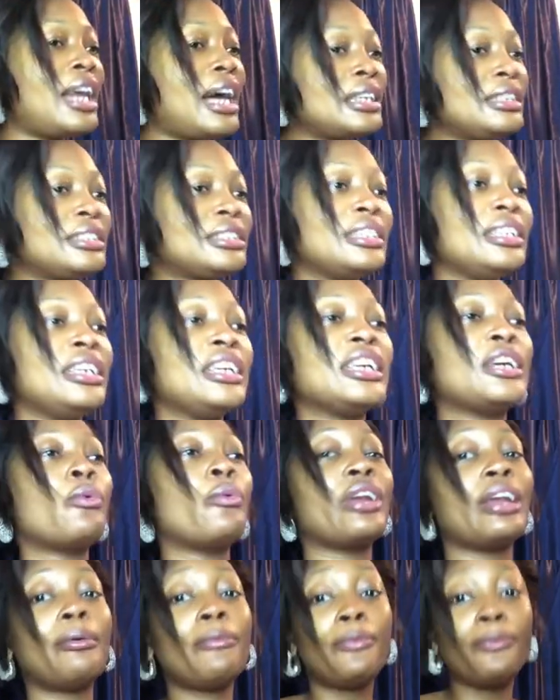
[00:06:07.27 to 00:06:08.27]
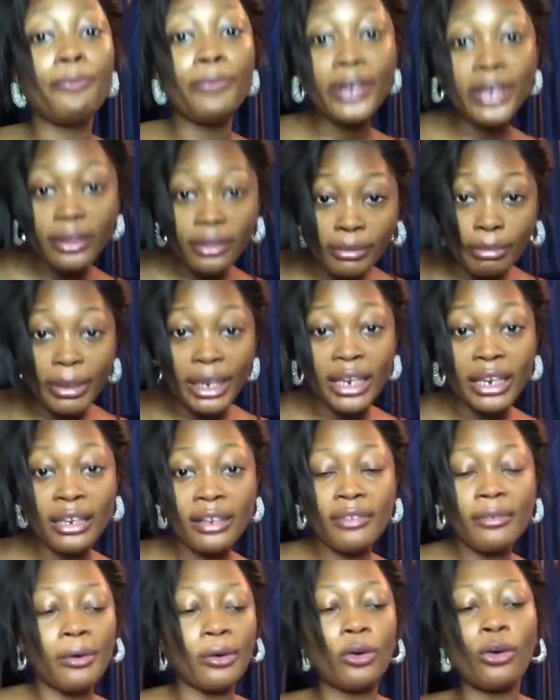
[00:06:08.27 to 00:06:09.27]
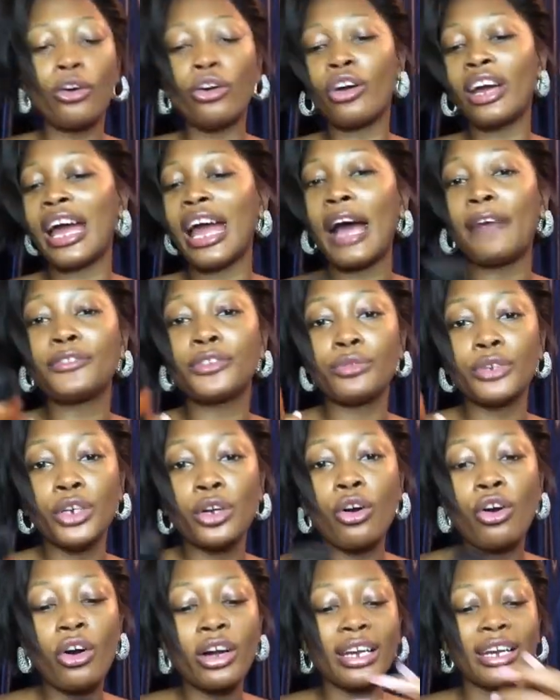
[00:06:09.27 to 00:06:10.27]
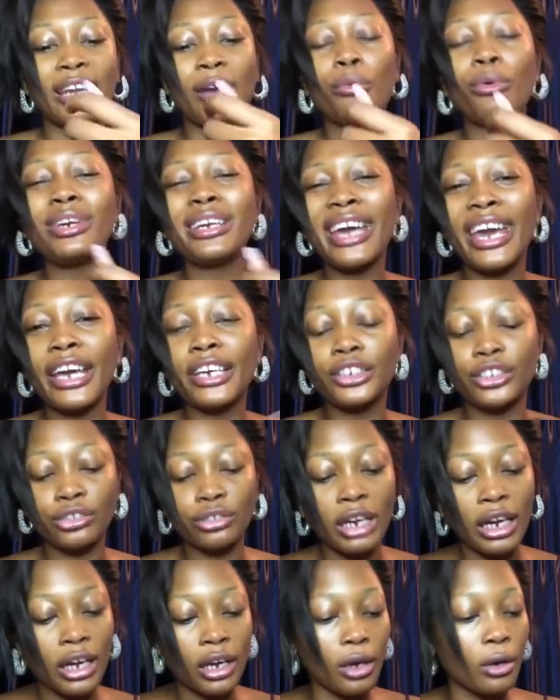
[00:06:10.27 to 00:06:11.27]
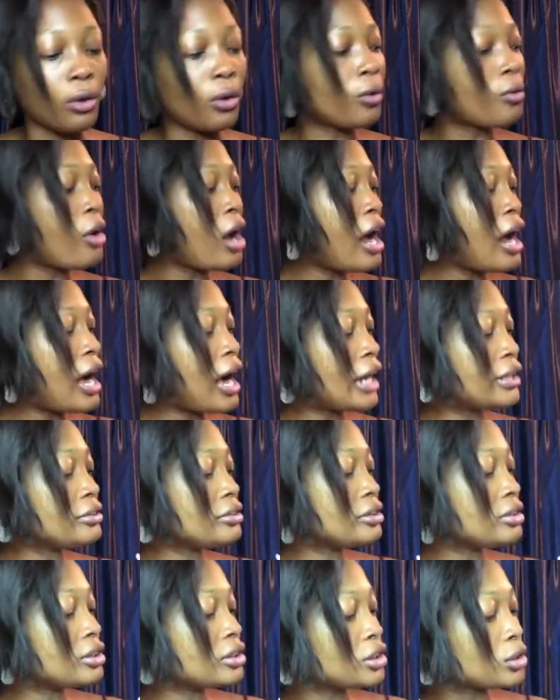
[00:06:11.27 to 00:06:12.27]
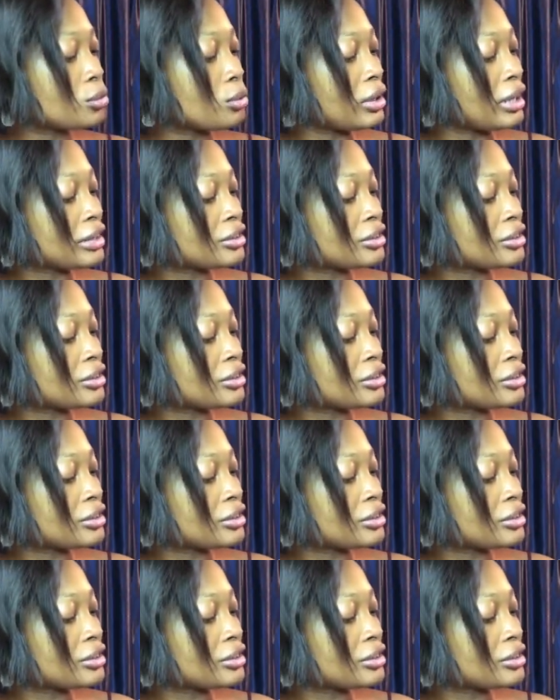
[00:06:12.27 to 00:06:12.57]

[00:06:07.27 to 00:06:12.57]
last thing, when I'm filming or I have to record and I want that extra glow, I use this one.